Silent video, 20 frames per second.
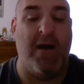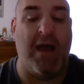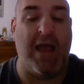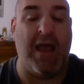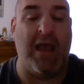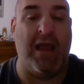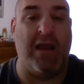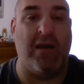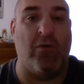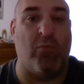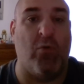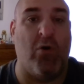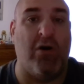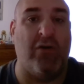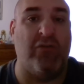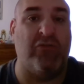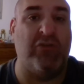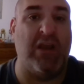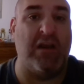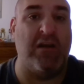And
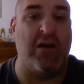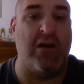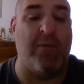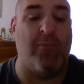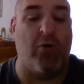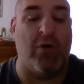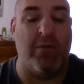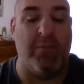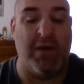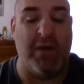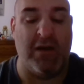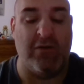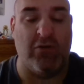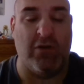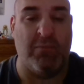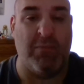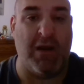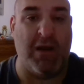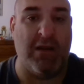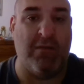Ross King number one in Major
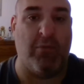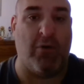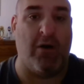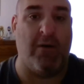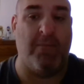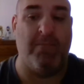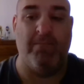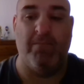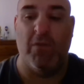League Baseball.